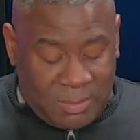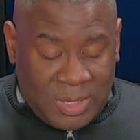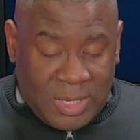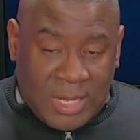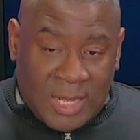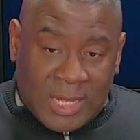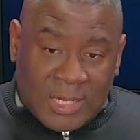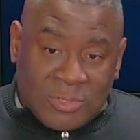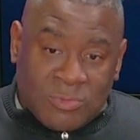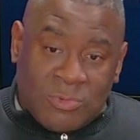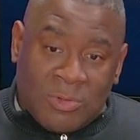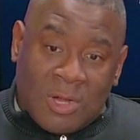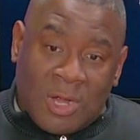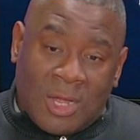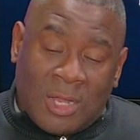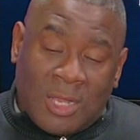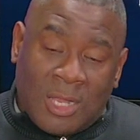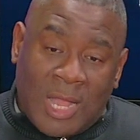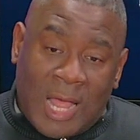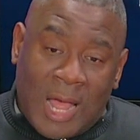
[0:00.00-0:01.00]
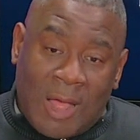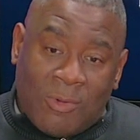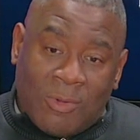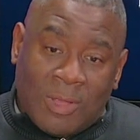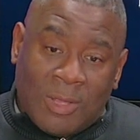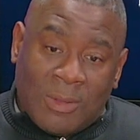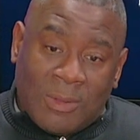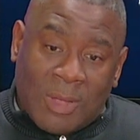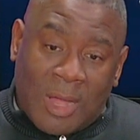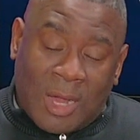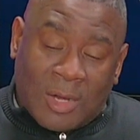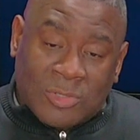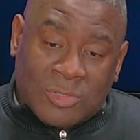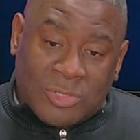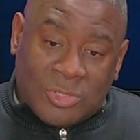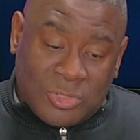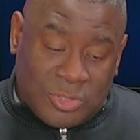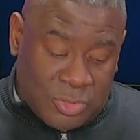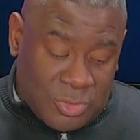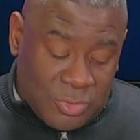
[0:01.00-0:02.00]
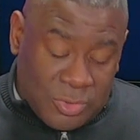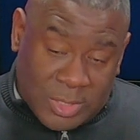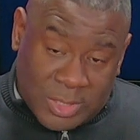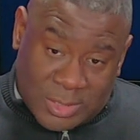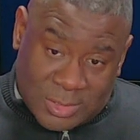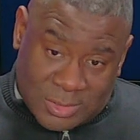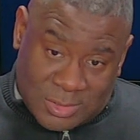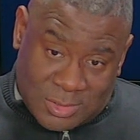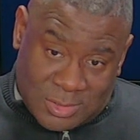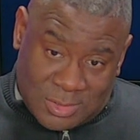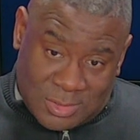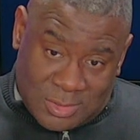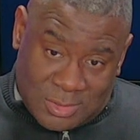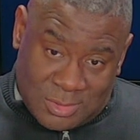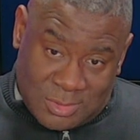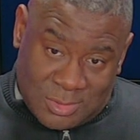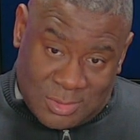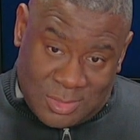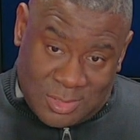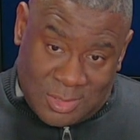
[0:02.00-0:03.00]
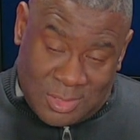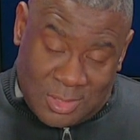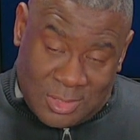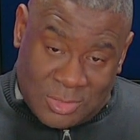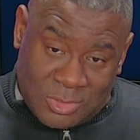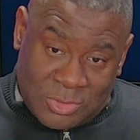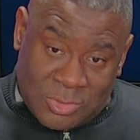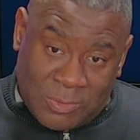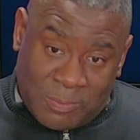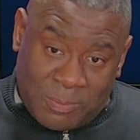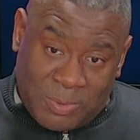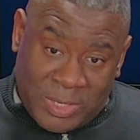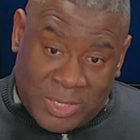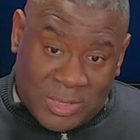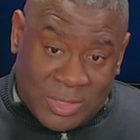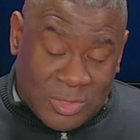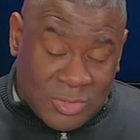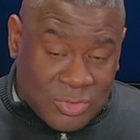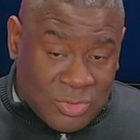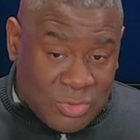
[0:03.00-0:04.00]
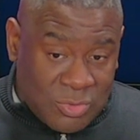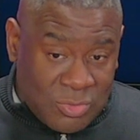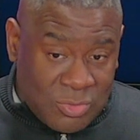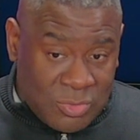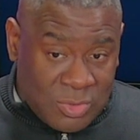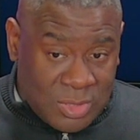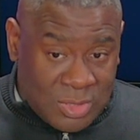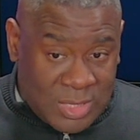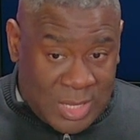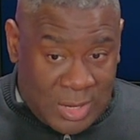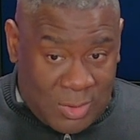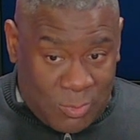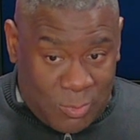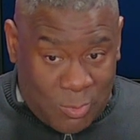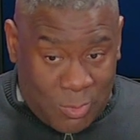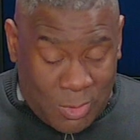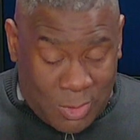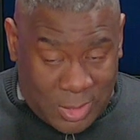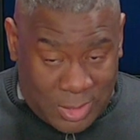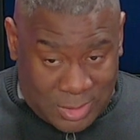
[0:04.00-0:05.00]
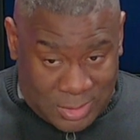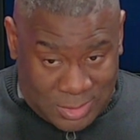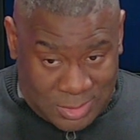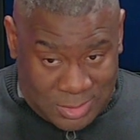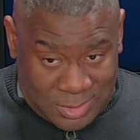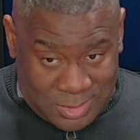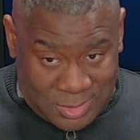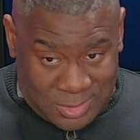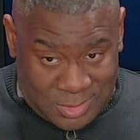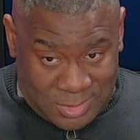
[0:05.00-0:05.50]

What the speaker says: Because we are allowing our students to pick the school that they want,